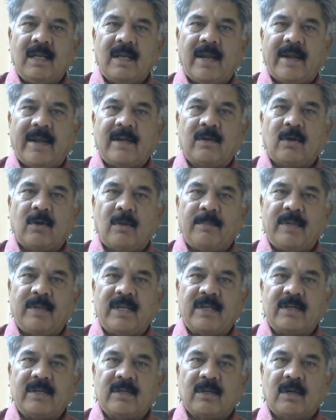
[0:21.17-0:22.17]
and
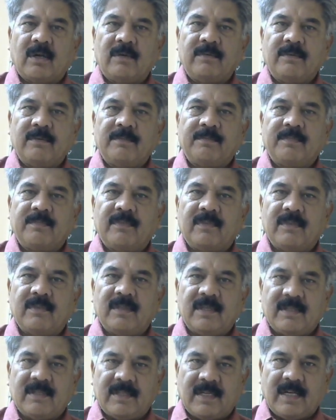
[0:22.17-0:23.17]
combination of
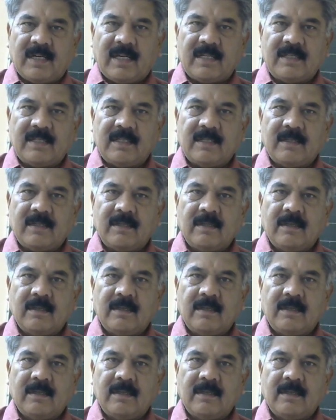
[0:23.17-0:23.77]
these relays.